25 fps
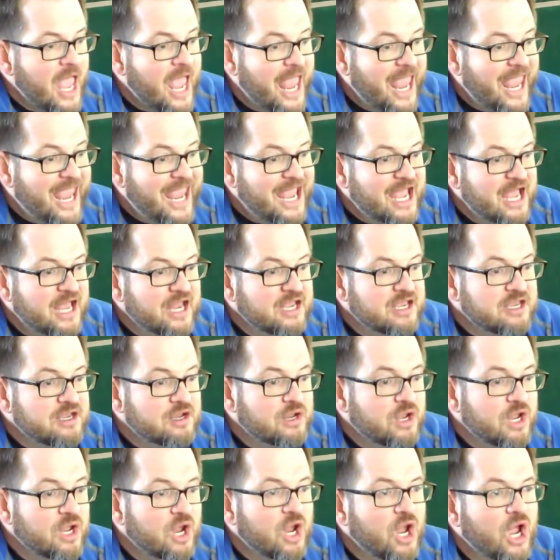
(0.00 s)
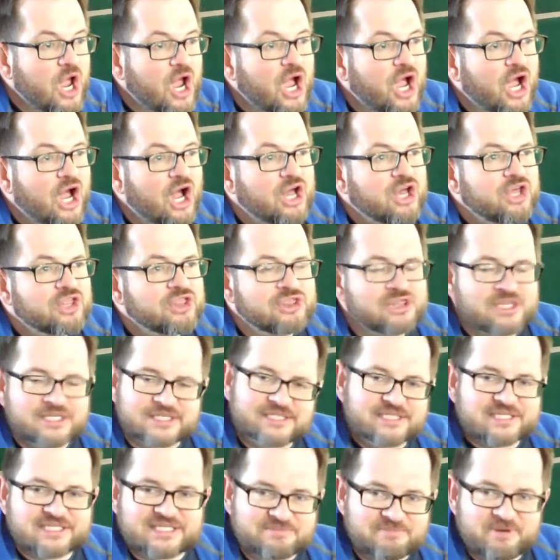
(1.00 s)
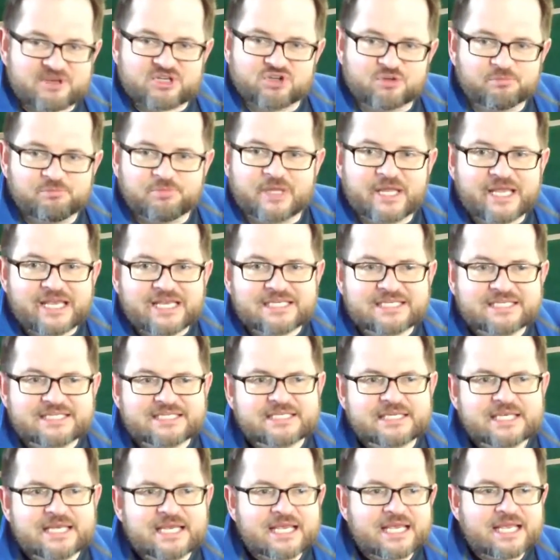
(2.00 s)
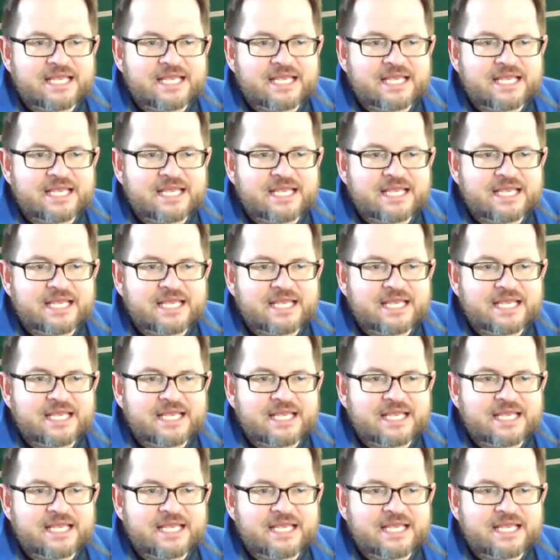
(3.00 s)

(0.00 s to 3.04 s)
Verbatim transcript: And this is a special place